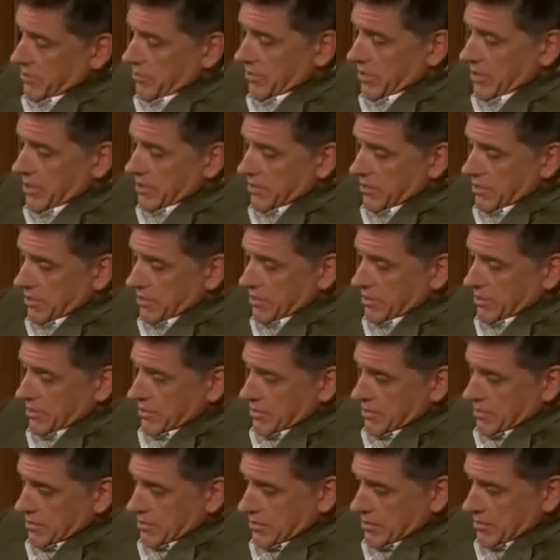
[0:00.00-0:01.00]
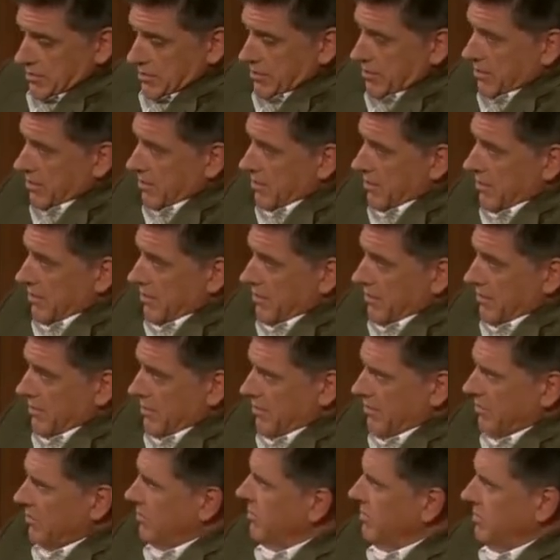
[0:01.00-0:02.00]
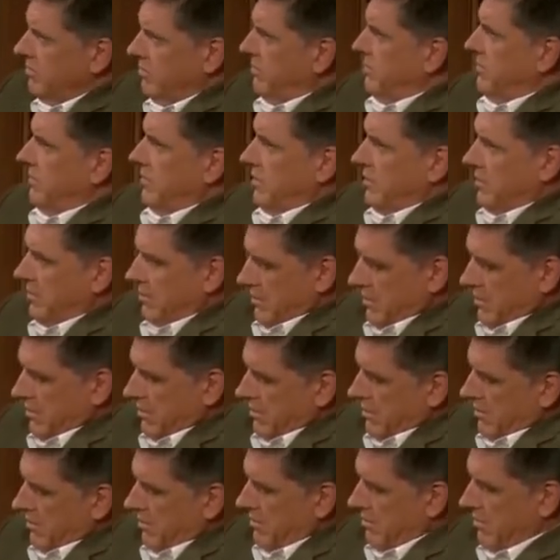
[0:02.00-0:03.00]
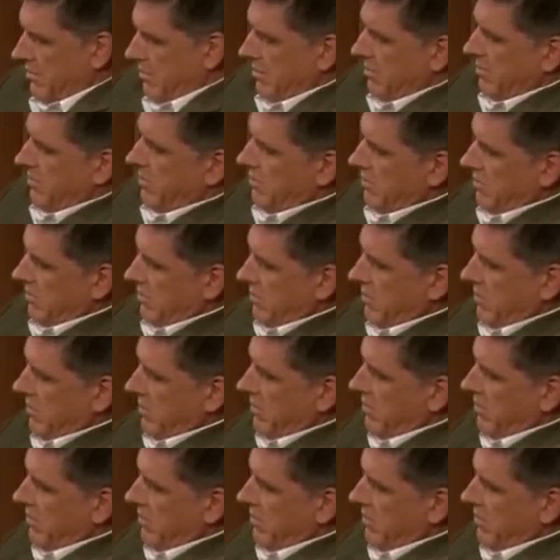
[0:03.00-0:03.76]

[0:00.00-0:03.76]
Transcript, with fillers: you get yours? No. Oh, you have the broken snake.